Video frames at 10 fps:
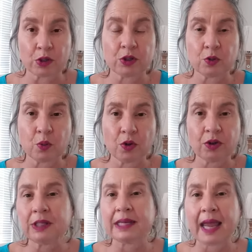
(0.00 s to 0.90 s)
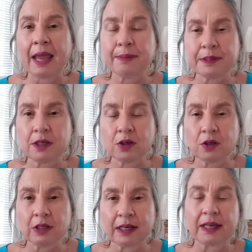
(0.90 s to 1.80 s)
Was it worth it?
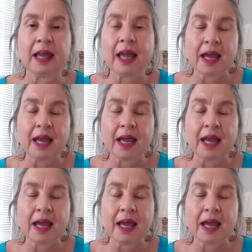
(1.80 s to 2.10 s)
Absolutely.